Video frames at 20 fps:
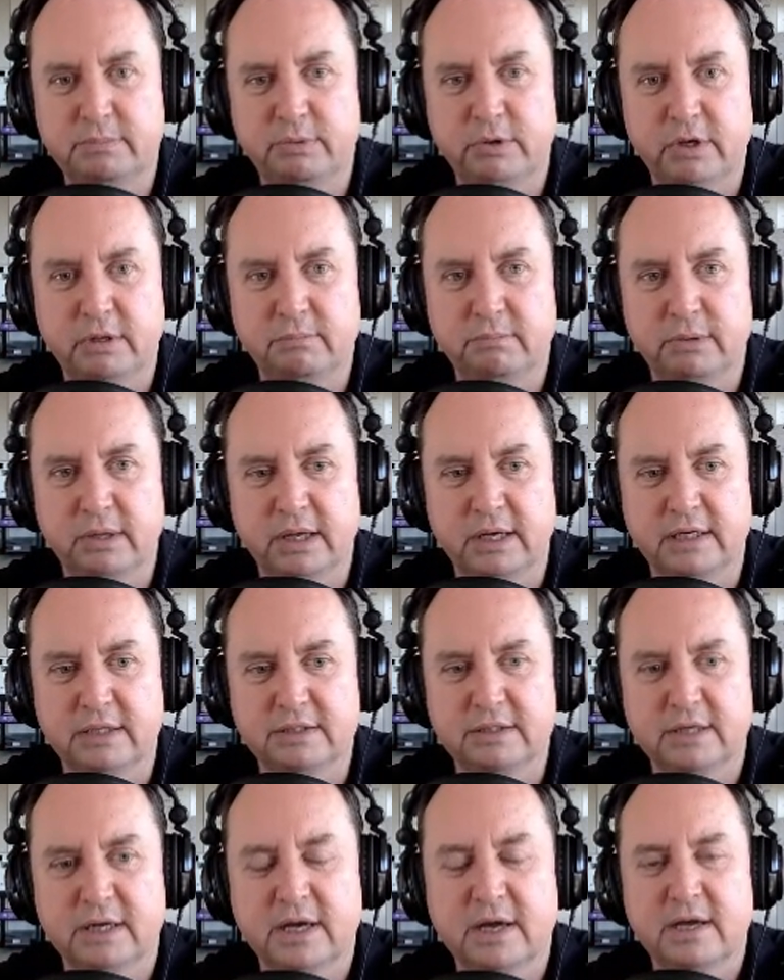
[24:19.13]
be put in
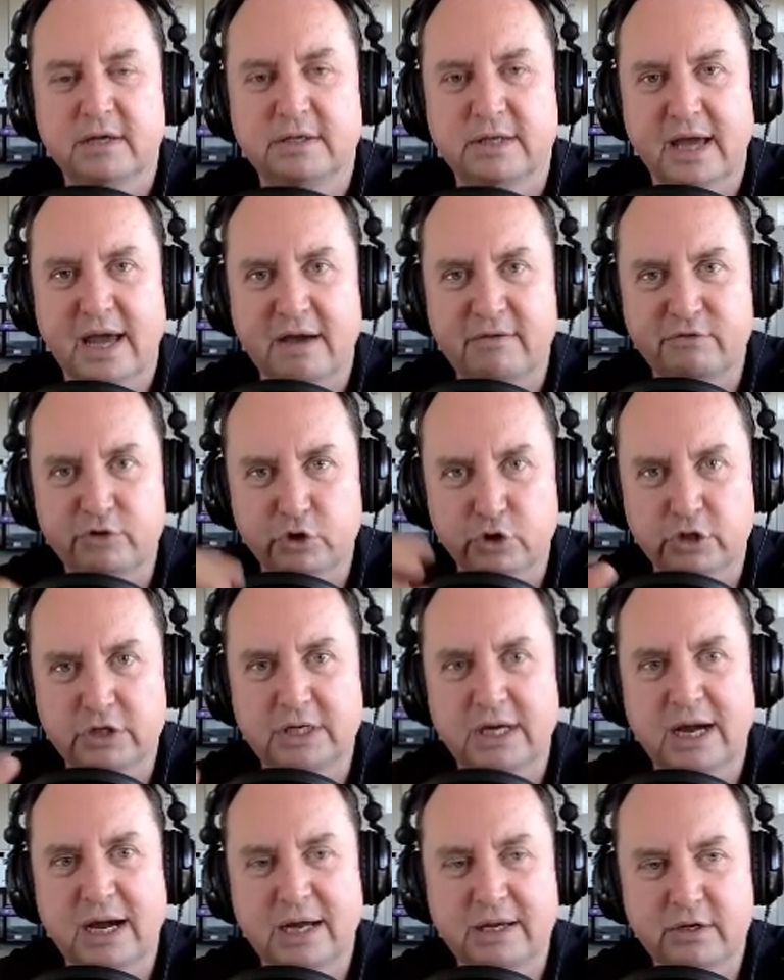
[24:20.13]
place to have
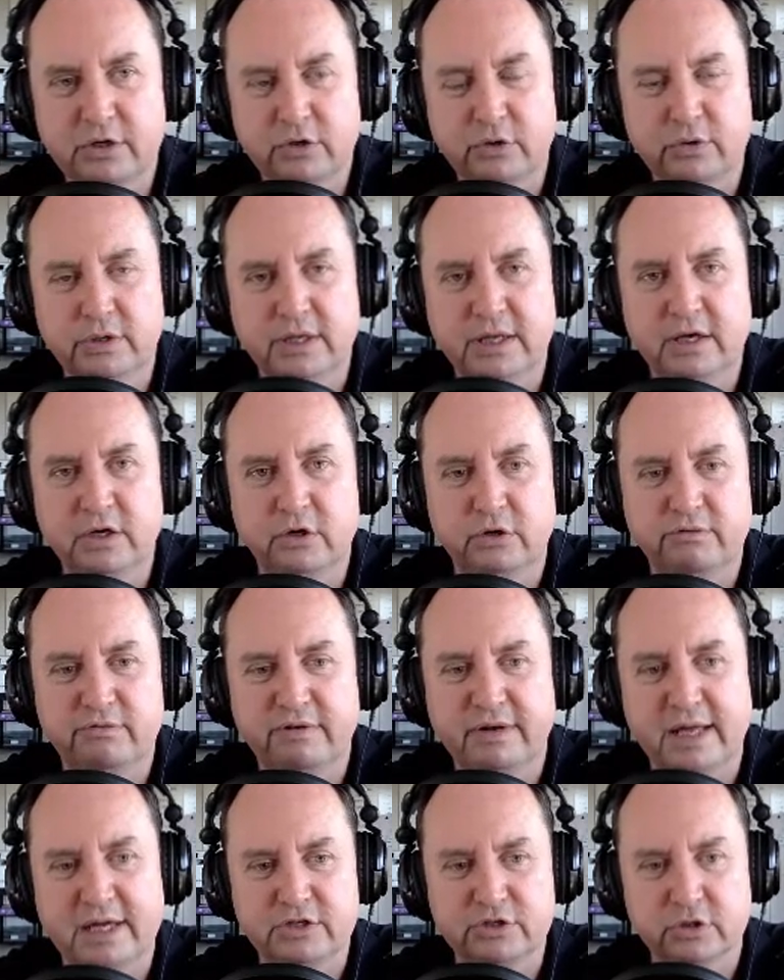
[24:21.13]
good continuity and good
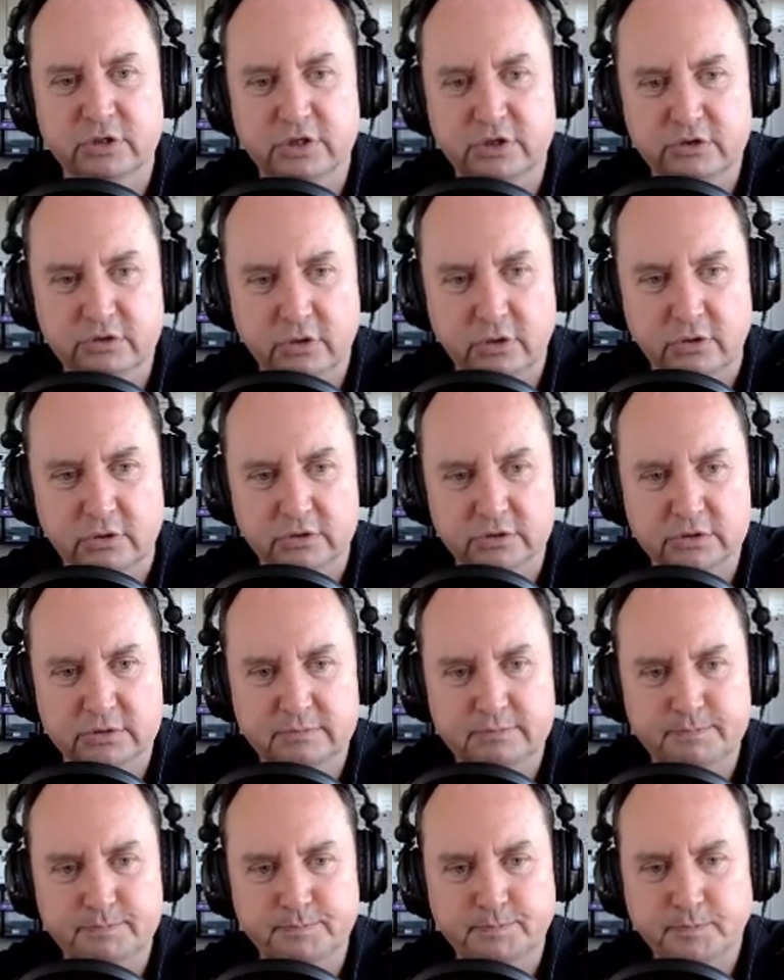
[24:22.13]
financial
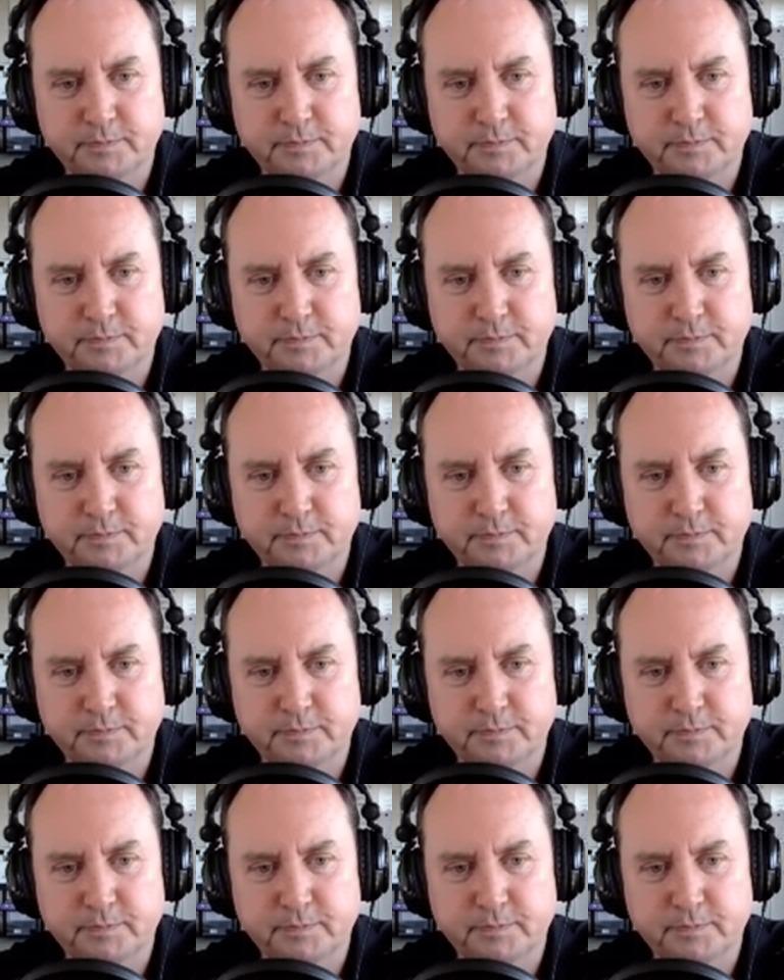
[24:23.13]
controls.